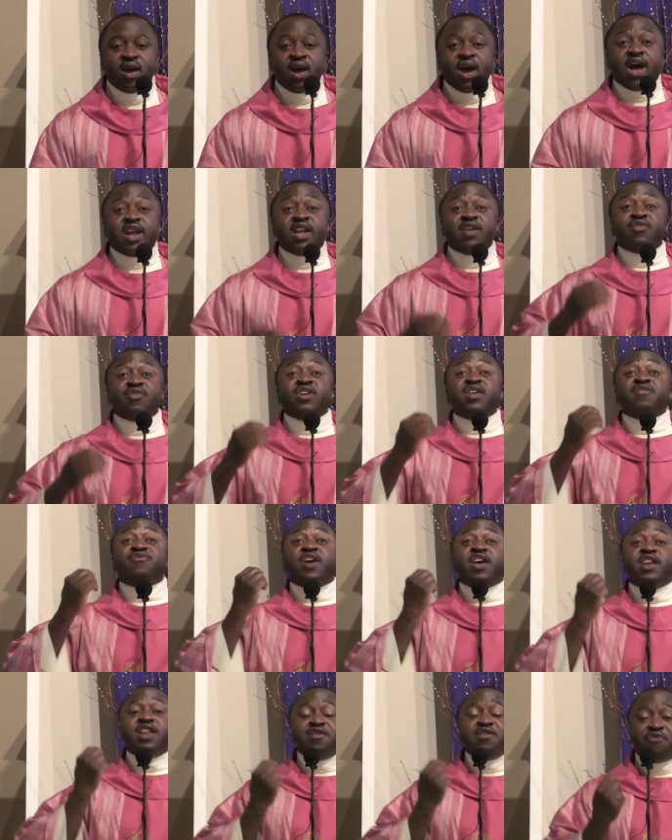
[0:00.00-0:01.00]
And even if
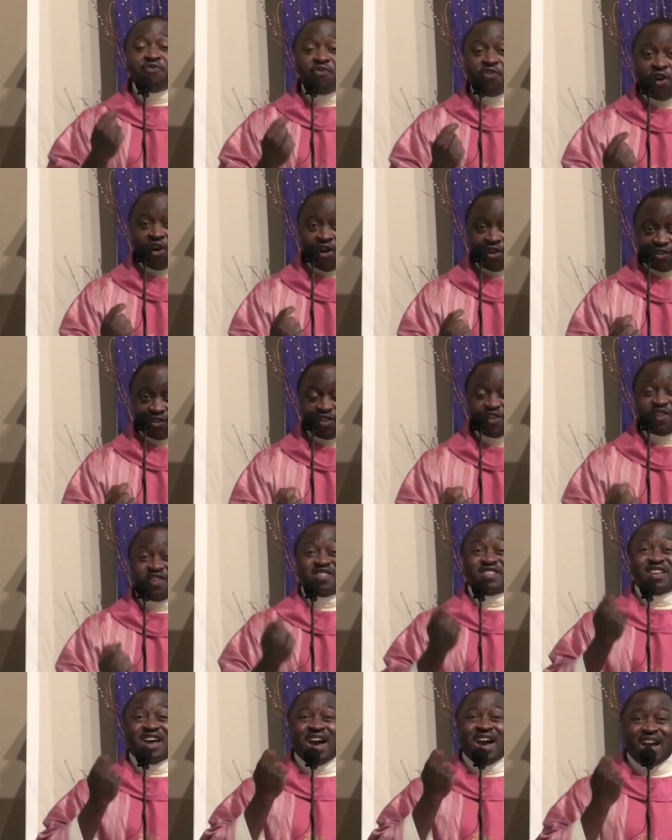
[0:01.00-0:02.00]
any force
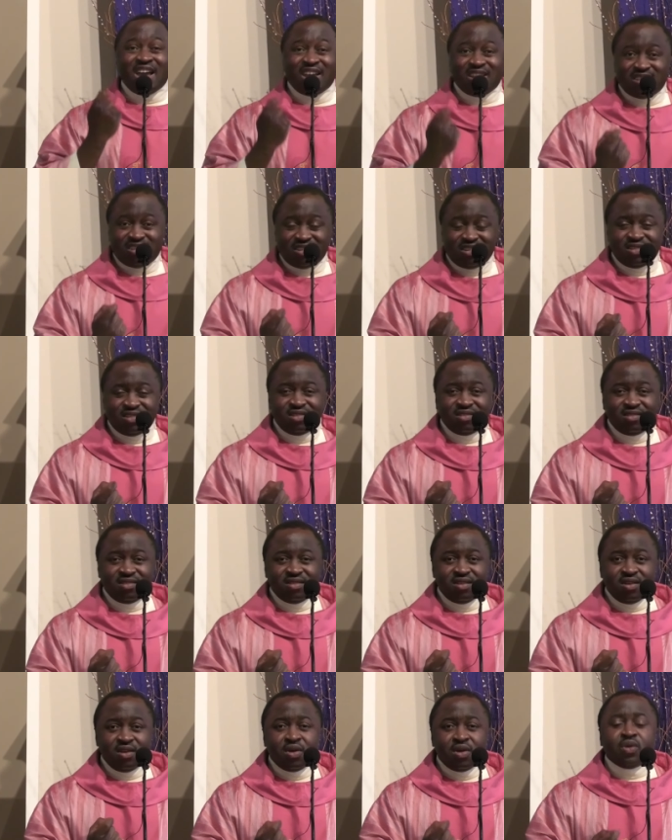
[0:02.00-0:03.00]
decides
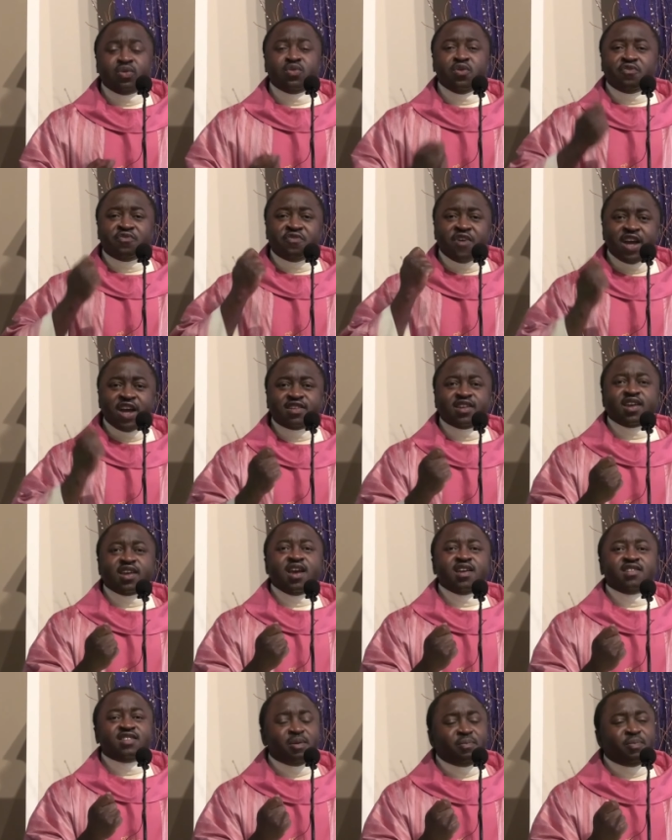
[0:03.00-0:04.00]
to fight
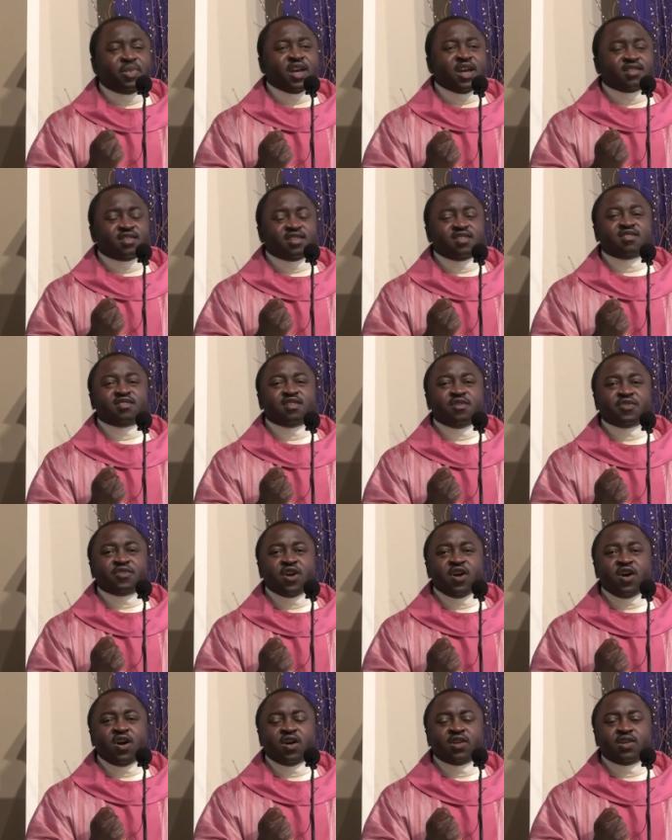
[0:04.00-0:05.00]
against the blessings of
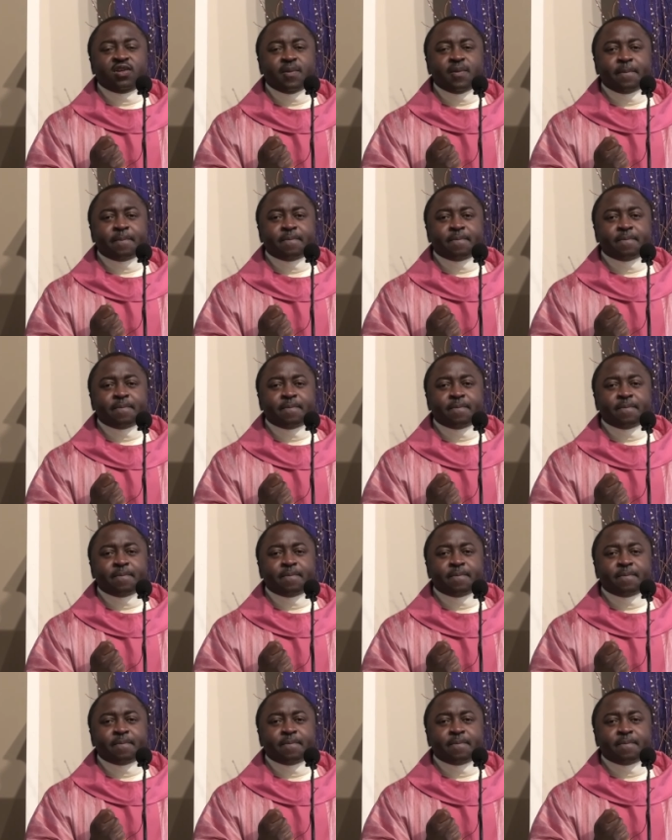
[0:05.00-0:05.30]
God,